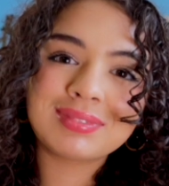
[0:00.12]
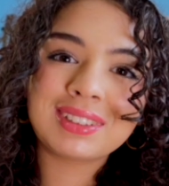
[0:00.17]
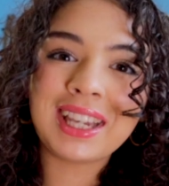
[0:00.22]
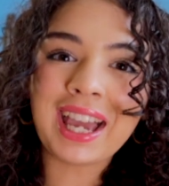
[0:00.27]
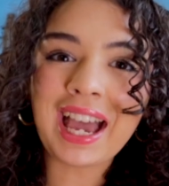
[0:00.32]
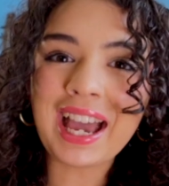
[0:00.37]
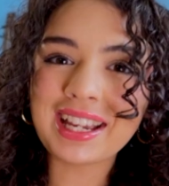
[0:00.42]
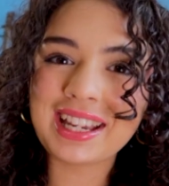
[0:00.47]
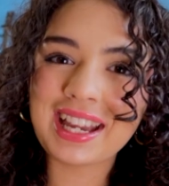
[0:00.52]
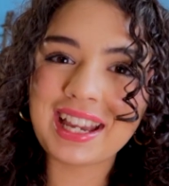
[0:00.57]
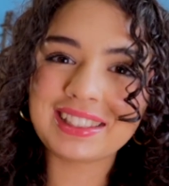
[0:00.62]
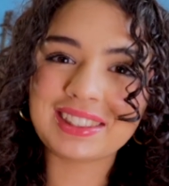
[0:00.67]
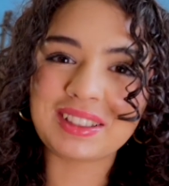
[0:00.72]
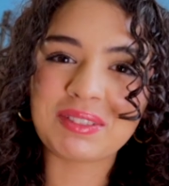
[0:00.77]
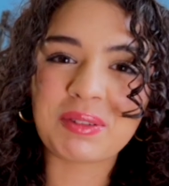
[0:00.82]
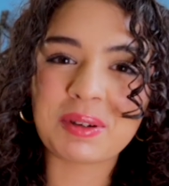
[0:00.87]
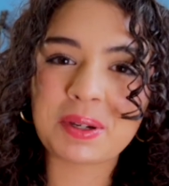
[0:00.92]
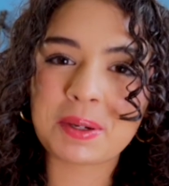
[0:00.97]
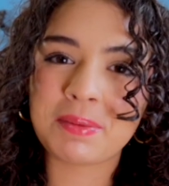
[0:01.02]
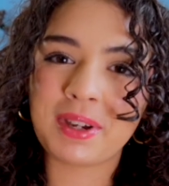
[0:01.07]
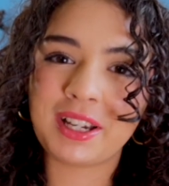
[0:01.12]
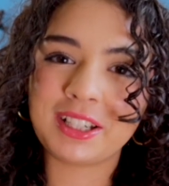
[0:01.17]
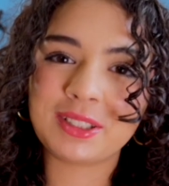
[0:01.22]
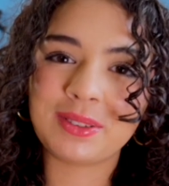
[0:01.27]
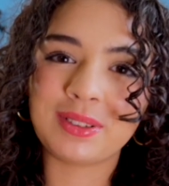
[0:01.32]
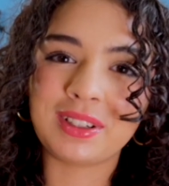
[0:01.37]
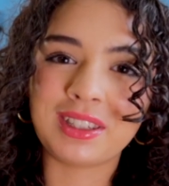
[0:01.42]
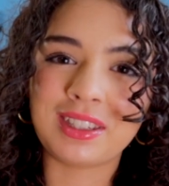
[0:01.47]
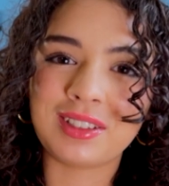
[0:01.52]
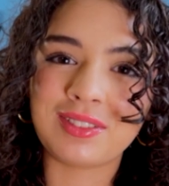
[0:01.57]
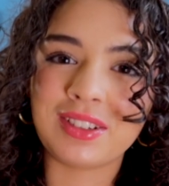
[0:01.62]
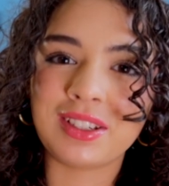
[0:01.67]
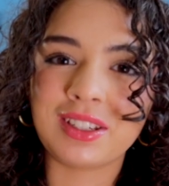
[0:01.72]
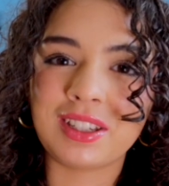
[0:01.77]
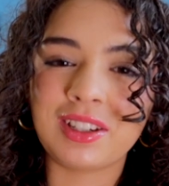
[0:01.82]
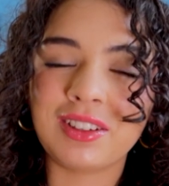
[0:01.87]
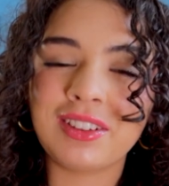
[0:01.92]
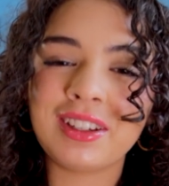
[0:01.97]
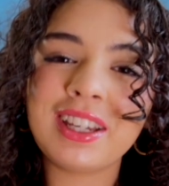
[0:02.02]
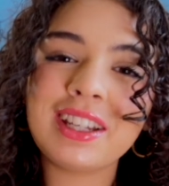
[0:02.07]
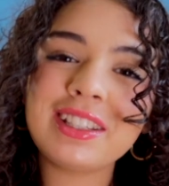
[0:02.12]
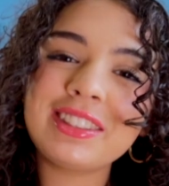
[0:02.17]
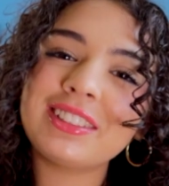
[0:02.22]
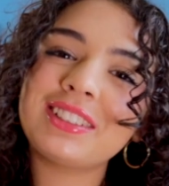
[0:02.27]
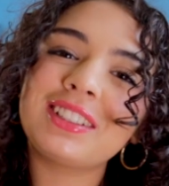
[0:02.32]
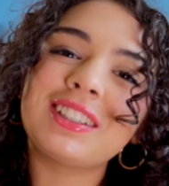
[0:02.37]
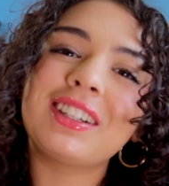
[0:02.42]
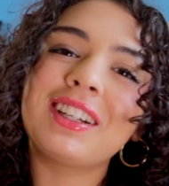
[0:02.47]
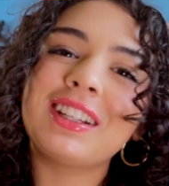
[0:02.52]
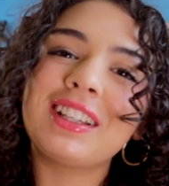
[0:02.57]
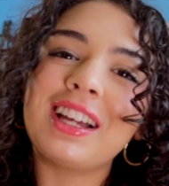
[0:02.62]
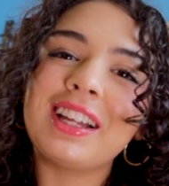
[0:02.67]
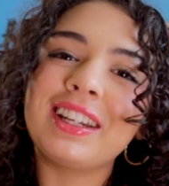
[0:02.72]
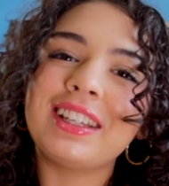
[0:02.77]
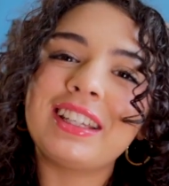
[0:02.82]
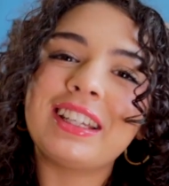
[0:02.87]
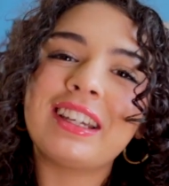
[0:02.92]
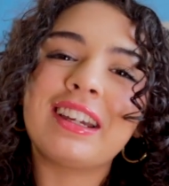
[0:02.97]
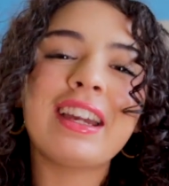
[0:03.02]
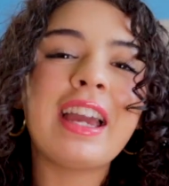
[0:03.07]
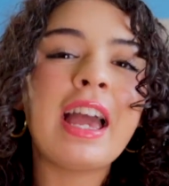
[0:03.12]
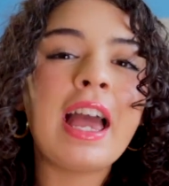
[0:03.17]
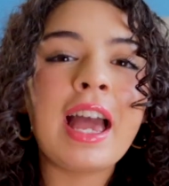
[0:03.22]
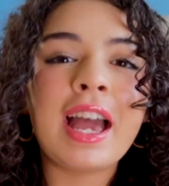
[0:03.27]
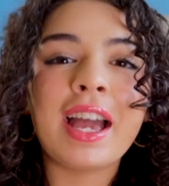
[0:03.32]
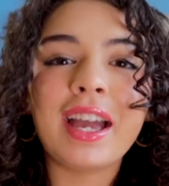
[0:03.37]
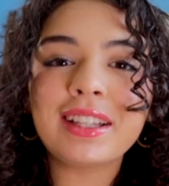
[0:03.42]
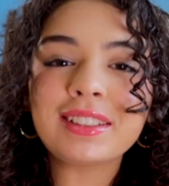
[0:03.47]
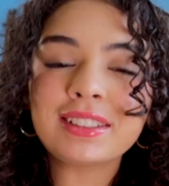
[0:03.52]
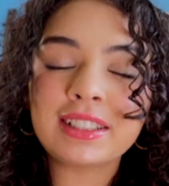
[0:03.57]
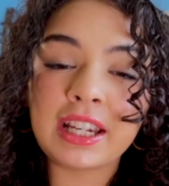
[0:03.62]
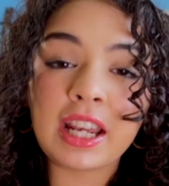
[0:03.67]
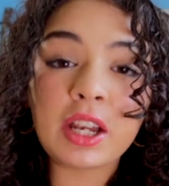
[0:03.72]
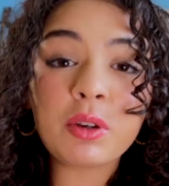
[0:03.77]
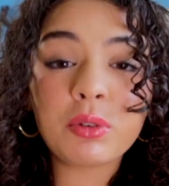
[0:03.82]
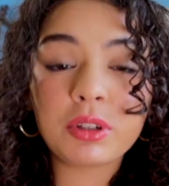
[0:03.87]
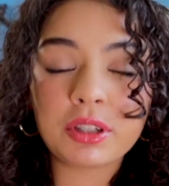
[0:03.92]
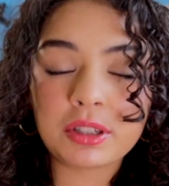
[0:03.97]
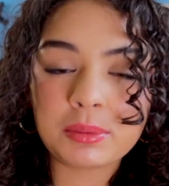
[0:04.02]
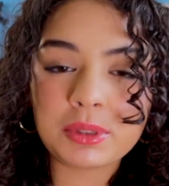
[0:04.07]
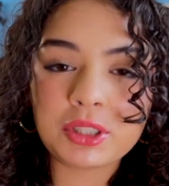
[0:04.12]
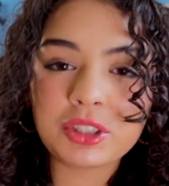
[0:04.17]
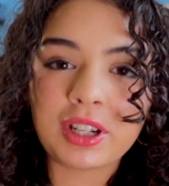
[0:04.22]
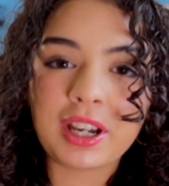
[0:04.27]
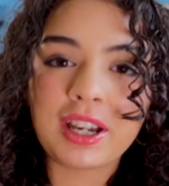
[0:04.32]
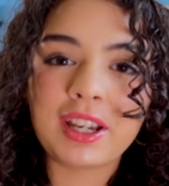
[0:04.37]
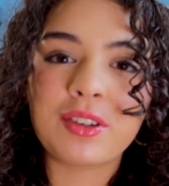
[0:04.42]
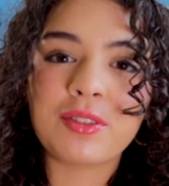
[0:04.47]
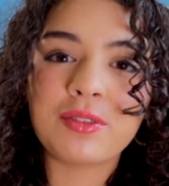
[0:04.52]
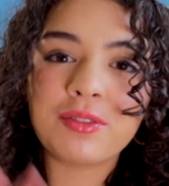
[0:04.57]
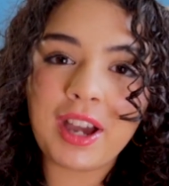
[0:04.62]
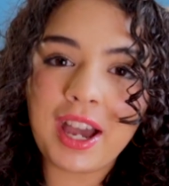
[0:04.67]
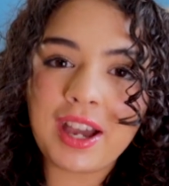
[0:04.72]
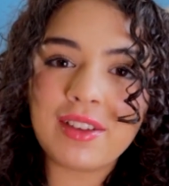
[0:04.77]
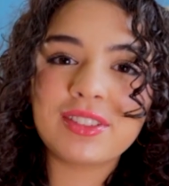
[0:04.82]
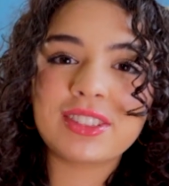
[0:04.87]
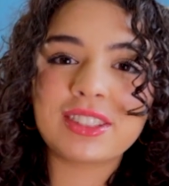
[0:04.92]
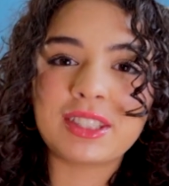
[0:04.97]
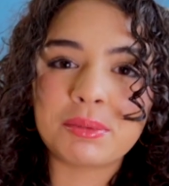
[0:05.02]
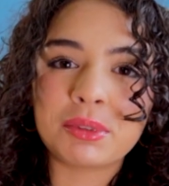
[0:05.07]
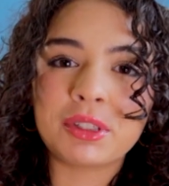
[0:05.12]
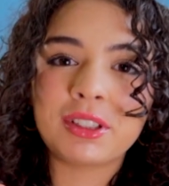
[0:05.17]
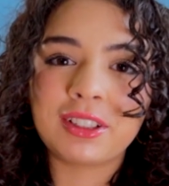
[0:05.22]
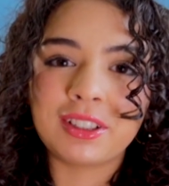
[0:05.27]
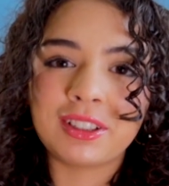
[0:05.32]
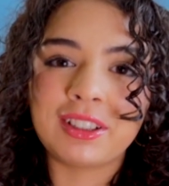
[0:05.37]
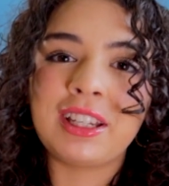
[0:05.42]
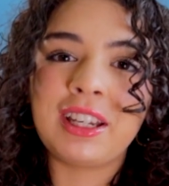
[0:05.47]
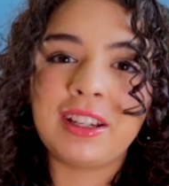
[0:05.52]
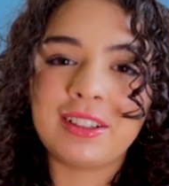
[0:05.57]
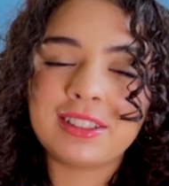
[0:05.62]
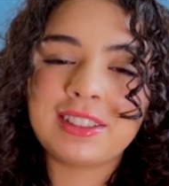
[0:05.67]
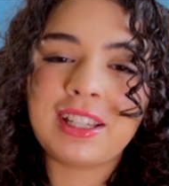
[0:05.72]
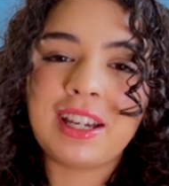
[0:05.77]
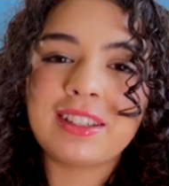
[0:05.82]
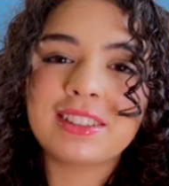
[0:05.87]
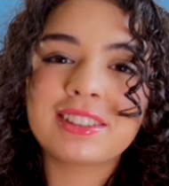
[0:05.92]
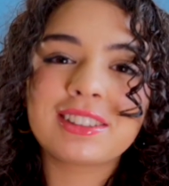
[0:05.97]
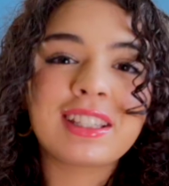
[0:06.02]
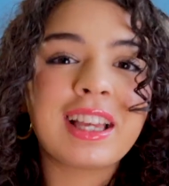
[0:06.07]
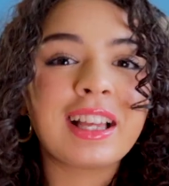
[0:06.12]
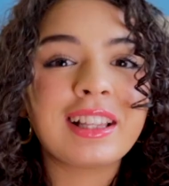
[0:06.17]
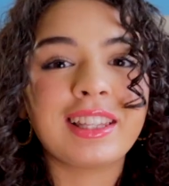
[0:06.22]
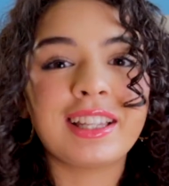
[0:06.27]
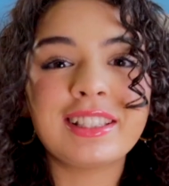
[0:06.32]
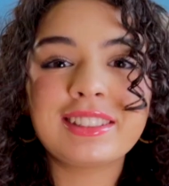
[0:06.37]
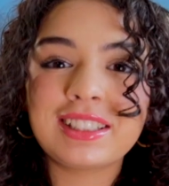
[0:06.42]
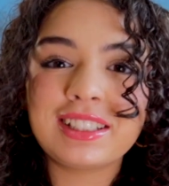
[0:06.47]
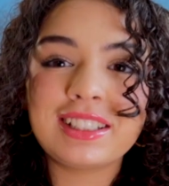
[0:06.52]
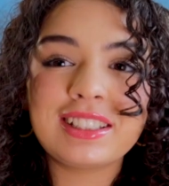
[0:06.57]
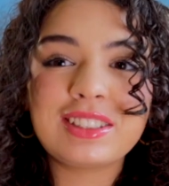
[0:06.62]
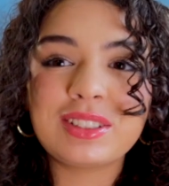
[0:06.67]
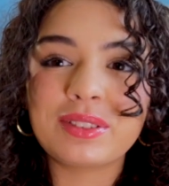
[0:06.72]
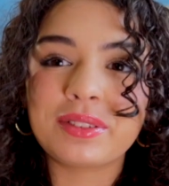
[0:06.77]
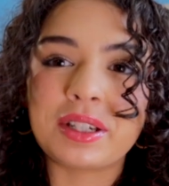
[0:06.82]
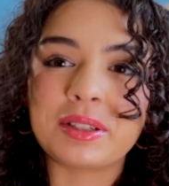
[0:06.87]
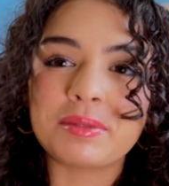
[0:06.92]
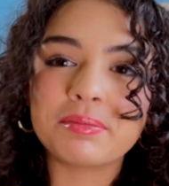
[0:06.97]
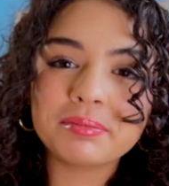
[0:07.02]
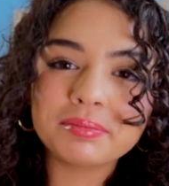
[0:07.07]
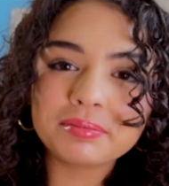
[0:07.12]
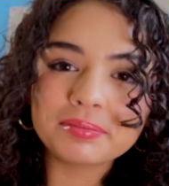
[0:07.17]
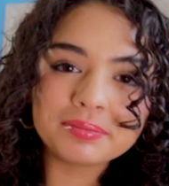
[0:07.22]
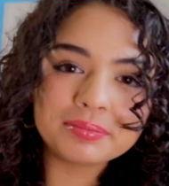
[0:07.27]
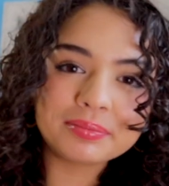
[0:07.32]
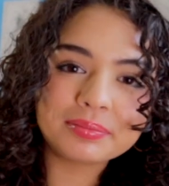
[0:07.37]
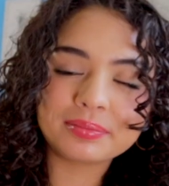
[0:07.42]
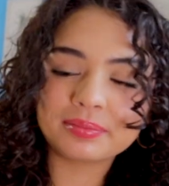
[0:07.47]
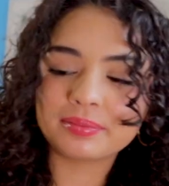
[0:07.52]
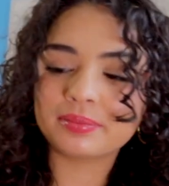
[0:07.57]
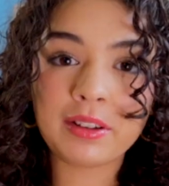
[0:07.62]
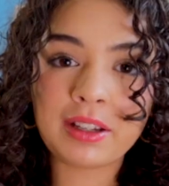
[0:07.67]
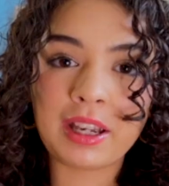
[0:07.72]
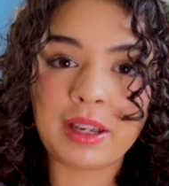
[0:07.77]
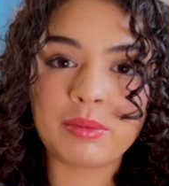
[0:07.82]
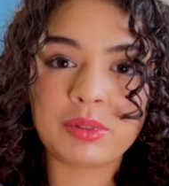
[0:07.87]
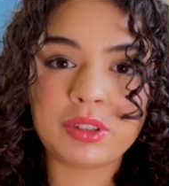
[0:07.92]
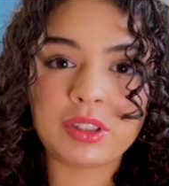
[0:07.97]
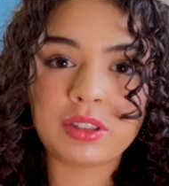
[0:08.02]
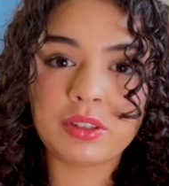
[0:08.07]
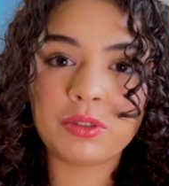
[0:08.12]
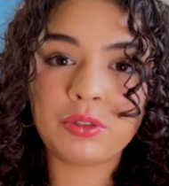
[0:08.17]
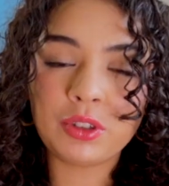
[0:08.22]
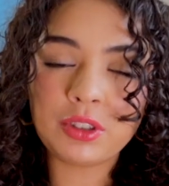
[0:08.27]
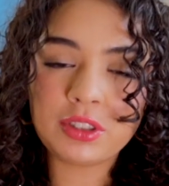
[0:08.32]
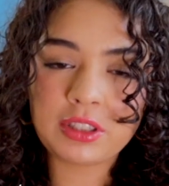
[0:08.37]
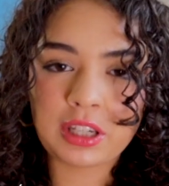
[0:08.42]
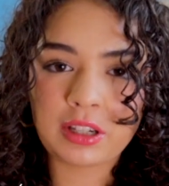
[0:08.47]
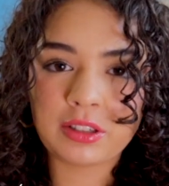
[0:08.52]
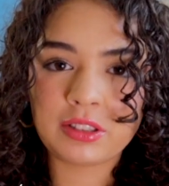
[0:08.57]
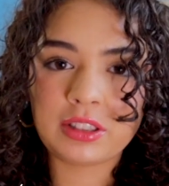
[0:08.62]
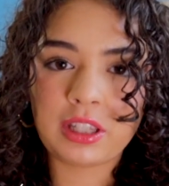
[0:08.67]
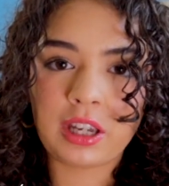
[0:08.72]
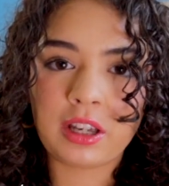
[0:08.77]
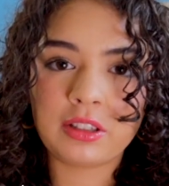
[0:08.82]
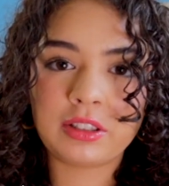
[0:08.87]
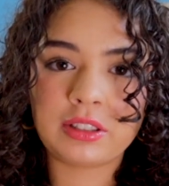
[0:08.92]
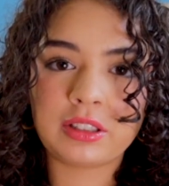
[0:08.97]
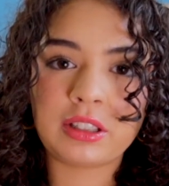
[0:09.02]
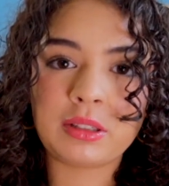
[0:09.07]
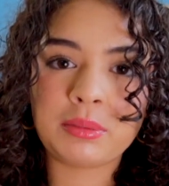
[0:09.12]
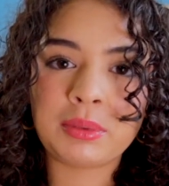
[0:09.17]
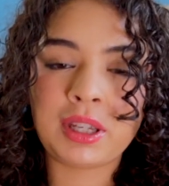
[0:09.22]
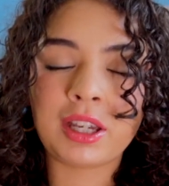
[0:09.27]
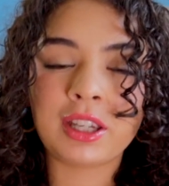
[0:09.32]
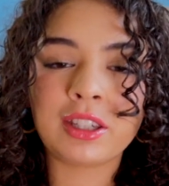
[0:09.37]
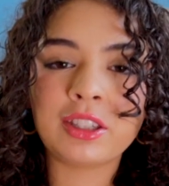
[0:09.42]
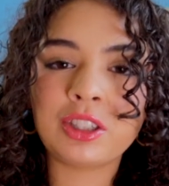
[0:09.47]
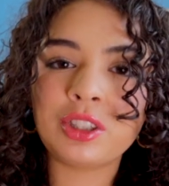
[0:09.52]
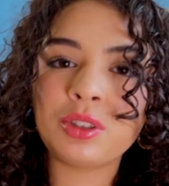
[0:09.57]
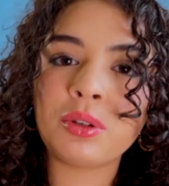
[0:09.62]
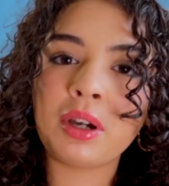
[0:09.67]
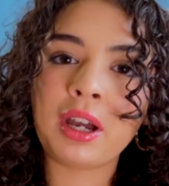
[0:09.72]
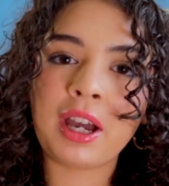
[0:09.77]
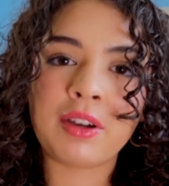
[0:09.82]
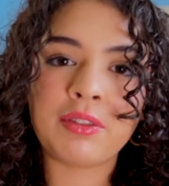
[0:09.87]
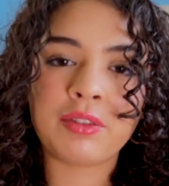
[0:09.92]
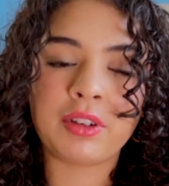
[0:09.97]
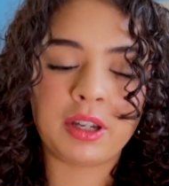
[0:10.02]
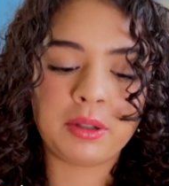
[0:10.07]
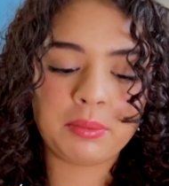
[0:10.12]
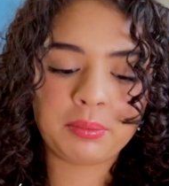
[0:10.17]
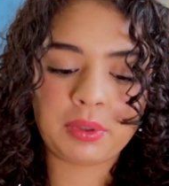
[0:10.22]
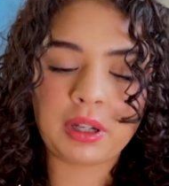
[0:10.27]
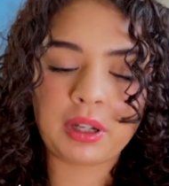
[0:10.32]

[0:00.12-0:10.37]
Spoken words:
Hi guys, and welcome back to another video. It's your girl Alanna here, and today we're going to be trying 5 summer curly hairstyles. Let's get into it! Okay, so the first hairstyle is going to be a cute half up.